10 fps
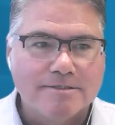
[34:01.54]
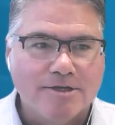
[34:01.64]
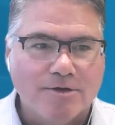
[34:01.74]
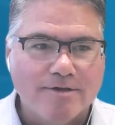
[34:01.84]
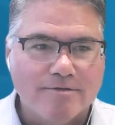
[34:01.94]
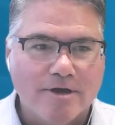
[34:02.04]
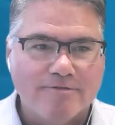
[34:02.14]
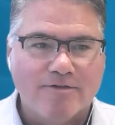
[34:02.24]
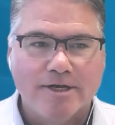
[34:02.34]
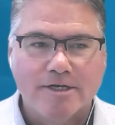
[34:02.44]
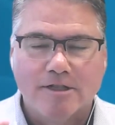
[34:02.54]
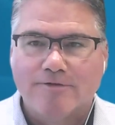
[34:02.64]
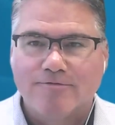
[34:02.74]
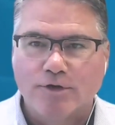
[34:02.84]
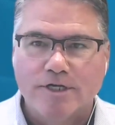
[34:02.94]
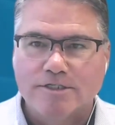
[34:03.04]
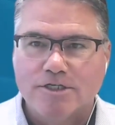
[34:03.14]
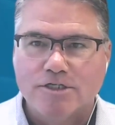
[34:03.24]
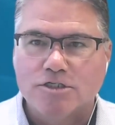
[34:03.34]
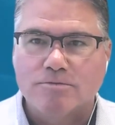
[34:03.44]
you know, I find in a lot of
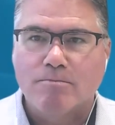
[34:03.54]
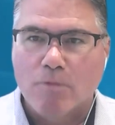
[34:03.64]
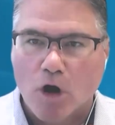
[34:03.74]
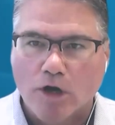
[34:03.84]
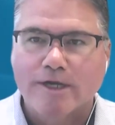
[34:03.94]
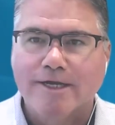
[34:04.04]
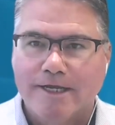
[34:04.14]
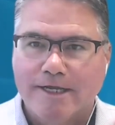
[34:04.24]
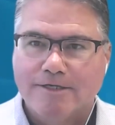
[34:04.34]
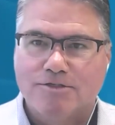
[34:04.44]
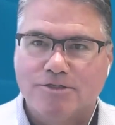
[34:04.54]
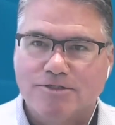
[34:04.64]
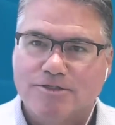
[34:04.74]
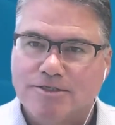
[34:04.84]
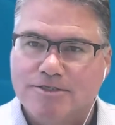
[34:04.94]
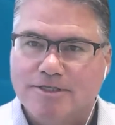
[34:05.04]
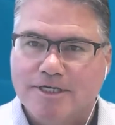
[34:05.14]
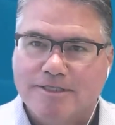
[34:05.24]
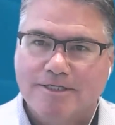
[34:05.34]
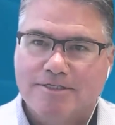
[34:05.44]
organizations, marketing is just this
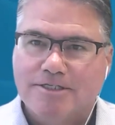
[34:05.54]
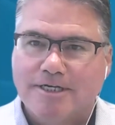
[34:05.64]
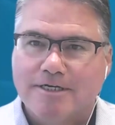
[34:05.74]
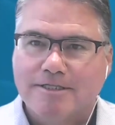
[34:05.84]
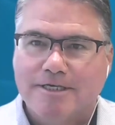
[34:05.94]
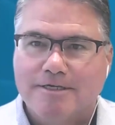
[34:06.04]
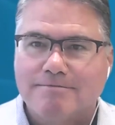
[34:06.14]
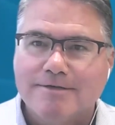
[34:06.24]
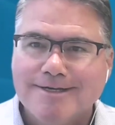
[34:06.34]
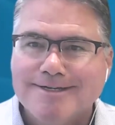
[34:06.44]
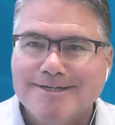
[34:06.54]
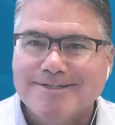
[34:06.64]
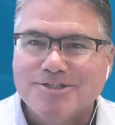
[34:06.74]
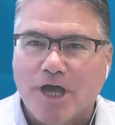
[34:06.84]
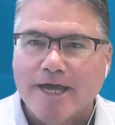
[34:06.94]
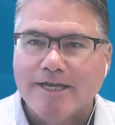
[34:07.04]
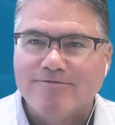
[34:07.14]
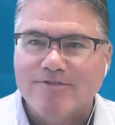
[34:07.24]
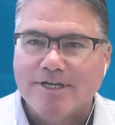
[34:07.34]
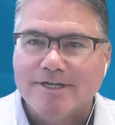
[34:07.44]
thing they stick on the side
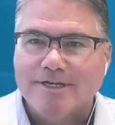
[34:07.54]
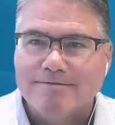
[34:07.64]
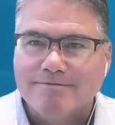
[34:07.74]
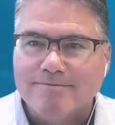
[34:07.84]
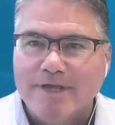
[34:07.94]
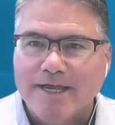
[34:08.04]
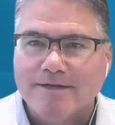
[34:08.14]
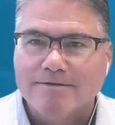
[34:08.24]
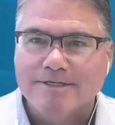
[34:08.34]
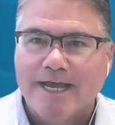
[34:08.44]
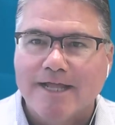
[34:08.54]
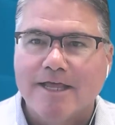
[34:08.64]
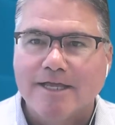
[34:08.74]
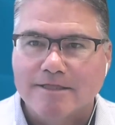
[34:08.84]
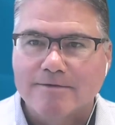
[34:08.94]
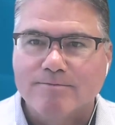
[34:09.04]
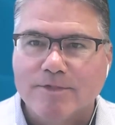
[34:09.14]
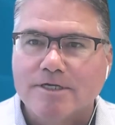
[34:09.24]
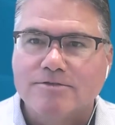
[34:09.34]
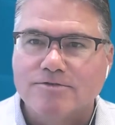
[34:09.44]
of it and yell at them
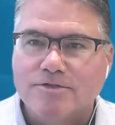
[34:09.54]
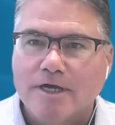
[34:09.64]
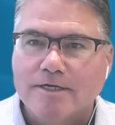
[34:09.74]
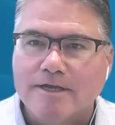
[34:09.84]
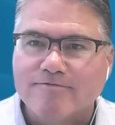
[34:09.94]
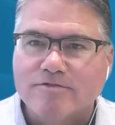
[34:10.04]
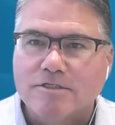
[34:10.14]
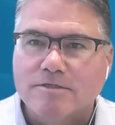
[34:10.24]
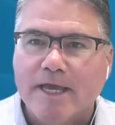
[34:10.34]
because there's not enough demand.